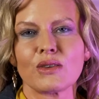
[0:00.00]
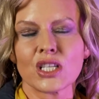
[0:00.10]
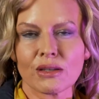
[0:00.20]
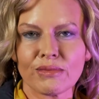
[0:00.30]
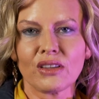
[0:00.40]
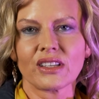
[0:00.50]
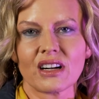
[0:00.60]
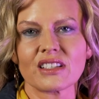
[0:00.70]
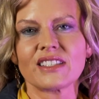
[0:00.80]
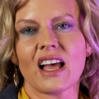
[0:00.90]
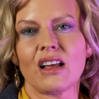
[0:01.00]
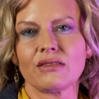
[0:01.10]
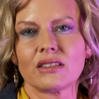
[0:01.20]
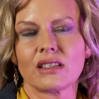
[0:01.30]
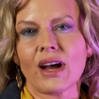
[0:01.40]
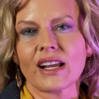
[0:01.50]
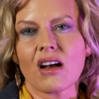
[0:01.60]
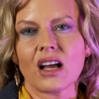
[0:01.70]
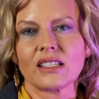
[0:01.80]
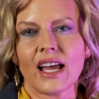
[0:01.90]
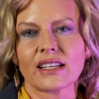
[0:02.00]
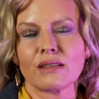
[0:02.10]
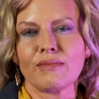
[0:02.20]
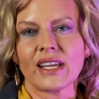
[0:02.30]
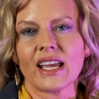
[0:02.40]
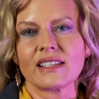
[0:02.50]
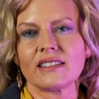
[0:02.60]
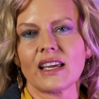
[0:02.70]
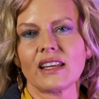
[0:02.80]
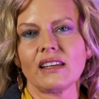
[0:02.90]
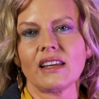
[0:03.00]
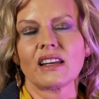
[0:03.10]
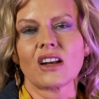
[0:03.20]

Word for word: we should build it ourselves. Mike contacted me and said he needed